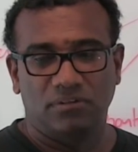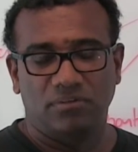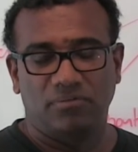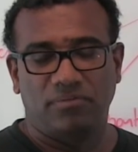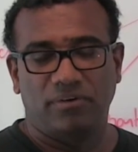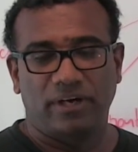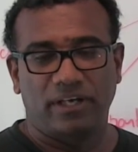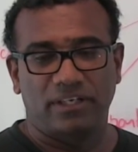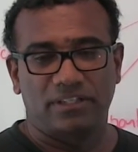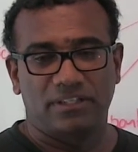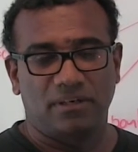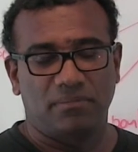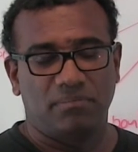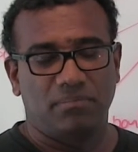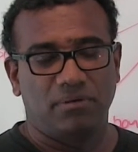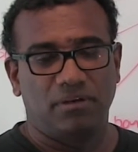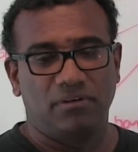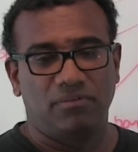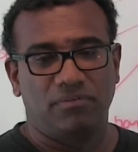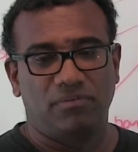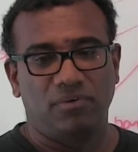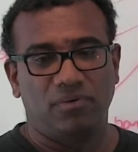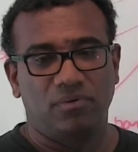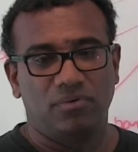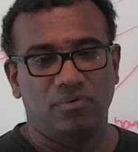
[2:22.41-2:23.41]
So for example,
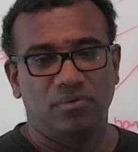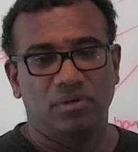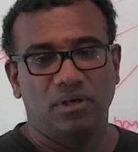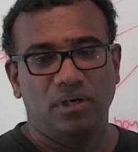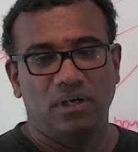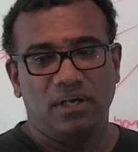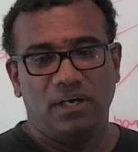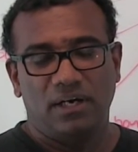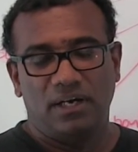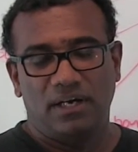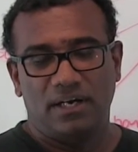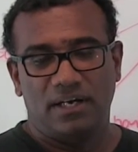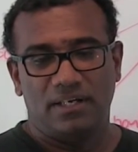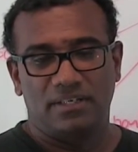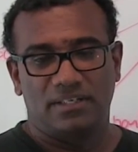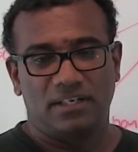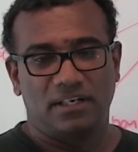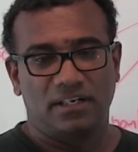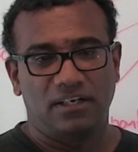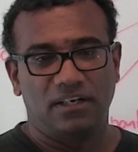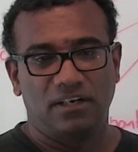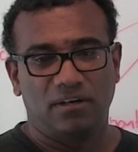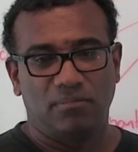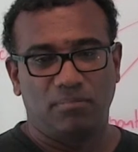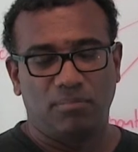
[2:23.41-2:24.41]
if you
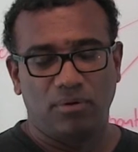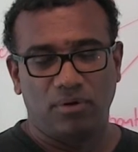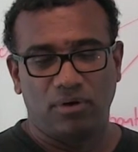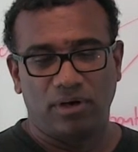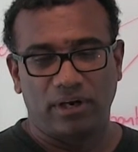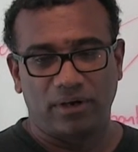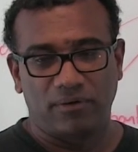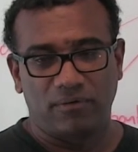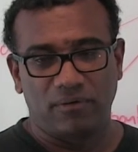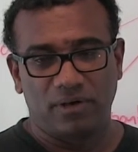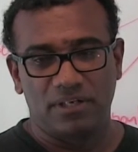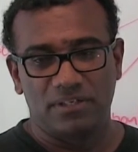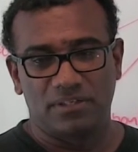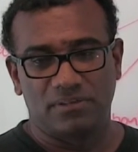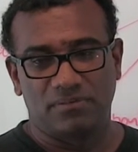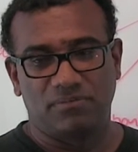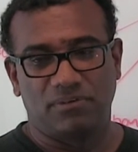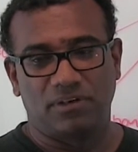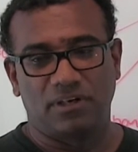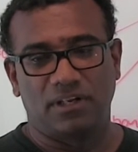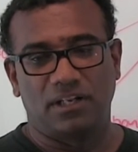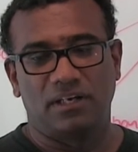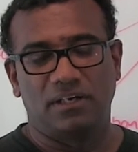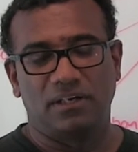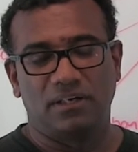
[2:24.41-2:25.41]
send in a pull request
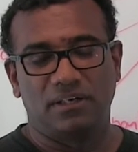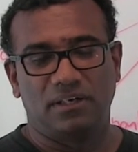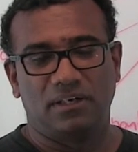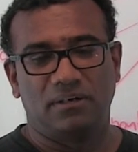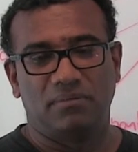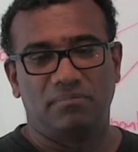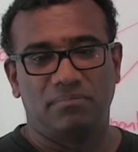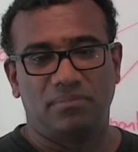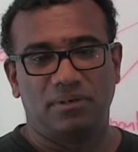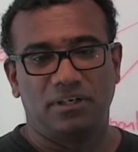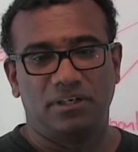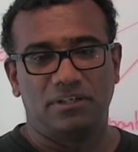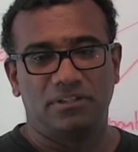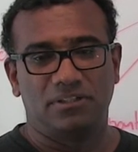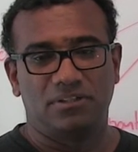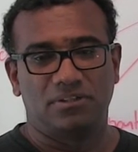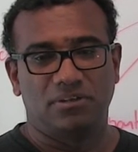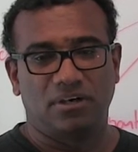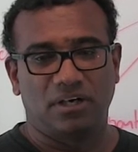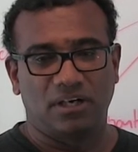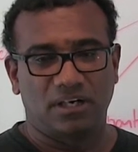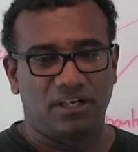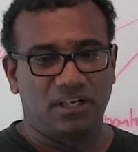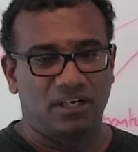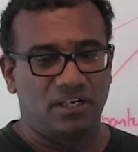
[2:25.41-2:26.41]
for that merge
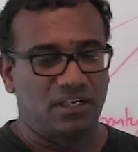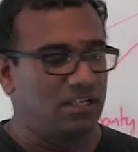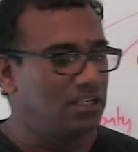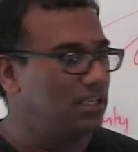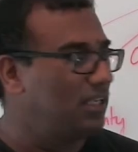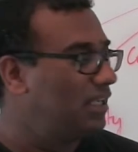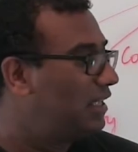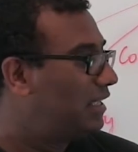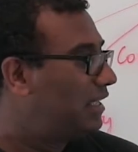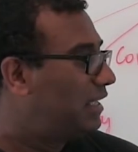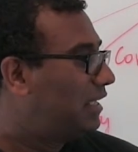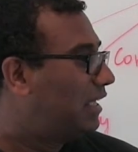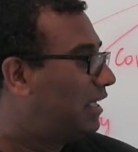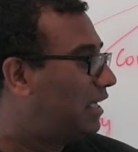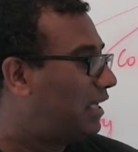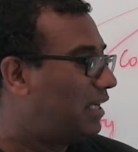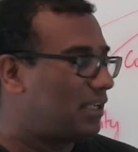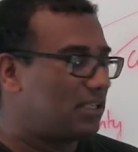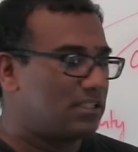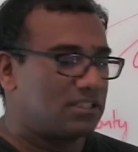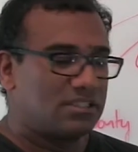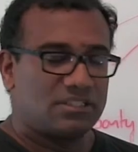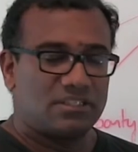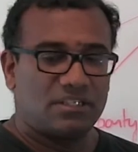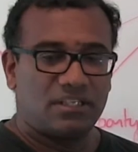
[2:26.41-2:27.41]
to occur,
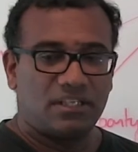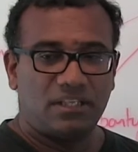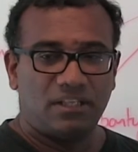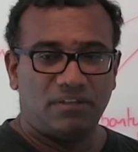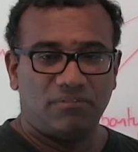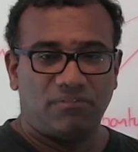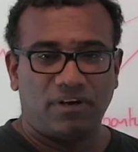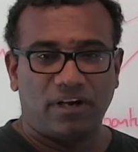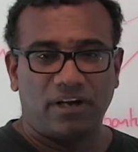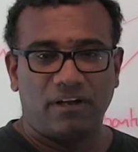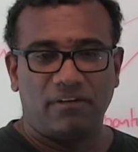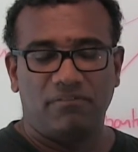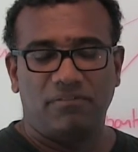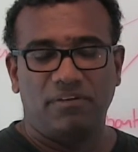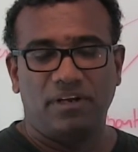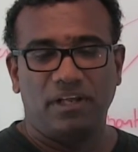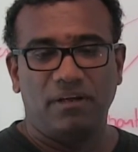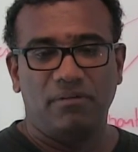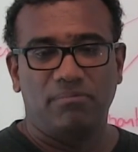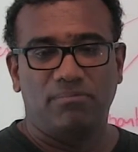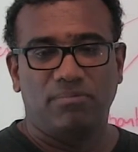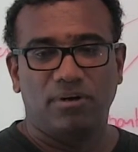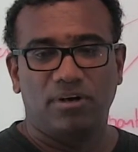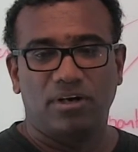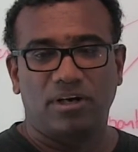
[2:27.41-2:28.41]
for
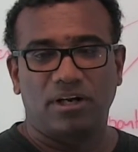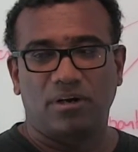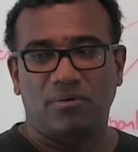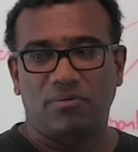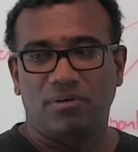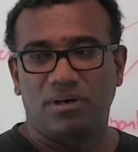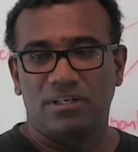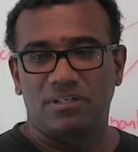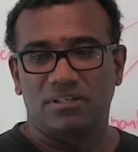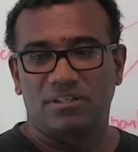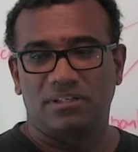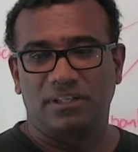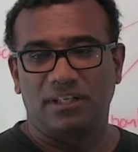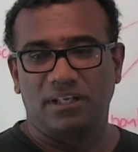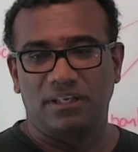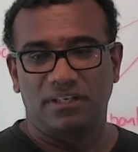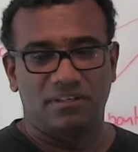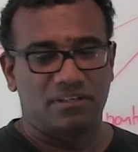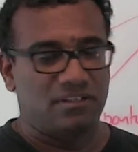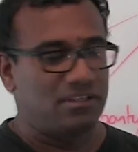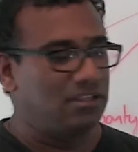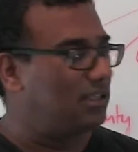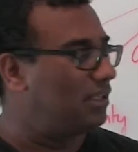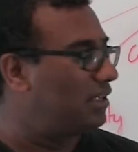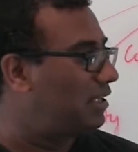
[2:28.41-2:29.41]
every pull request,
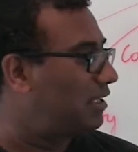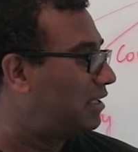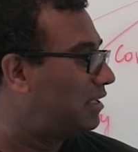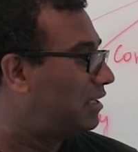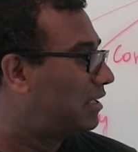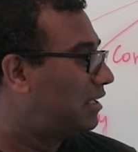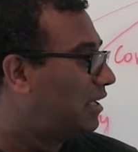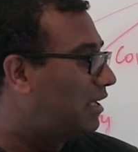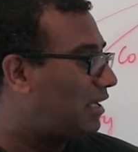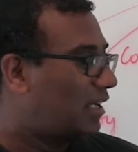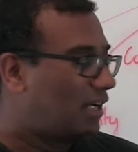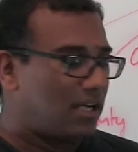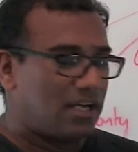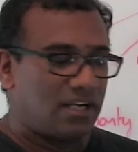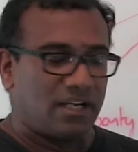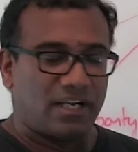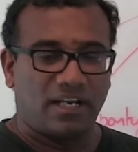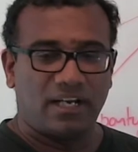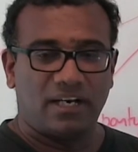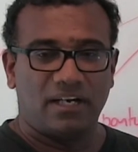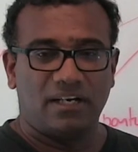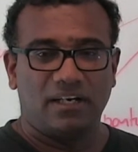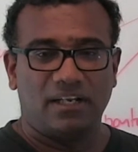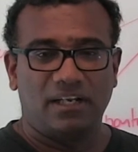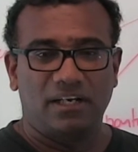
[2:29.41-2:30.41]
these
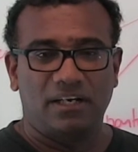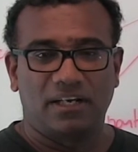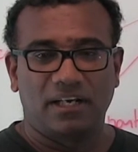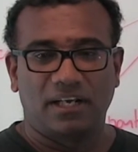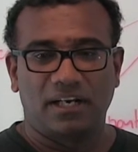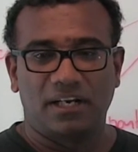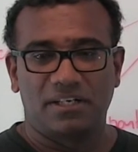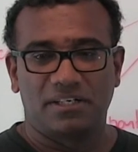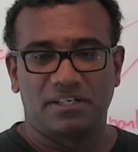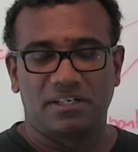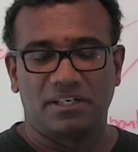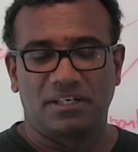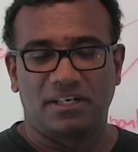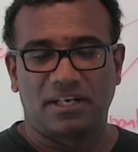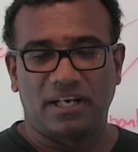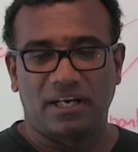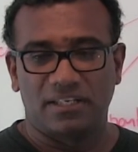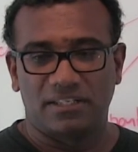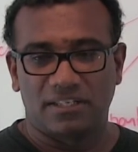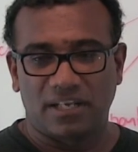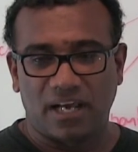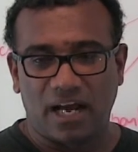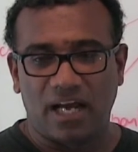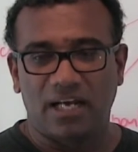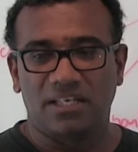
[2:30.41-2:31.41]
Heron integration
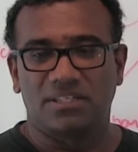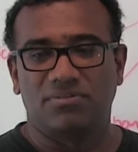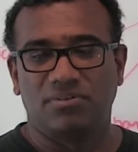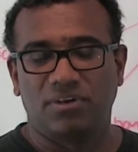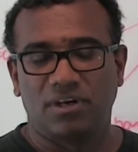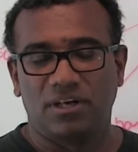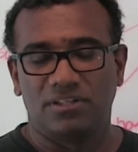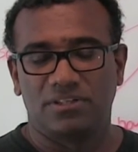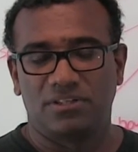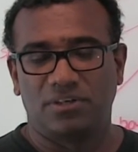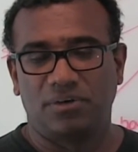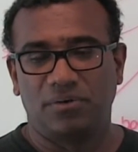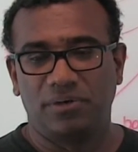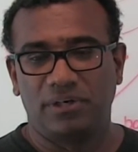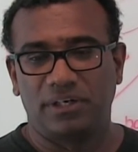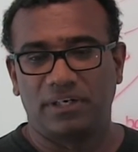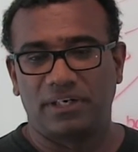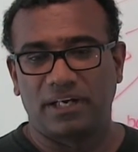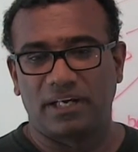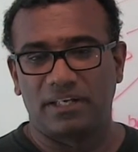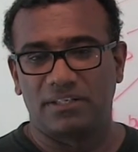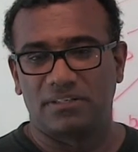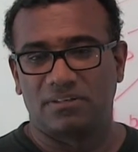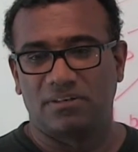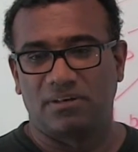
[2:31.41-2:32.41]
tests as well as
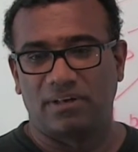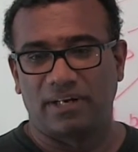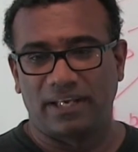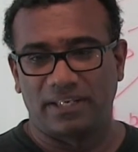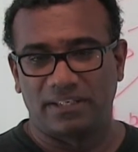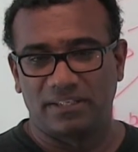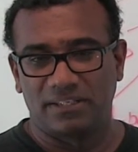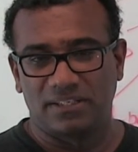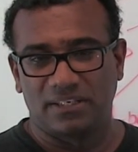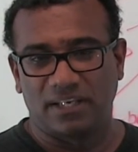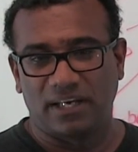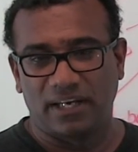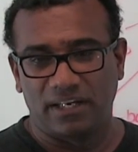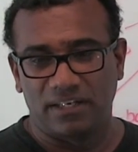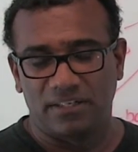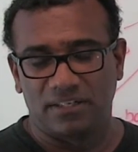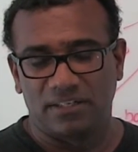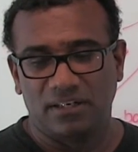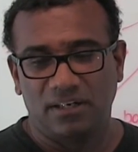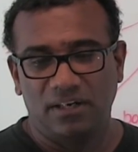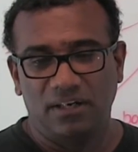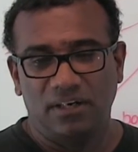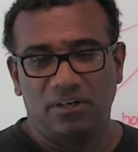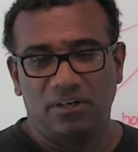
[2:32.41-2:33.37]
unit tests are exercised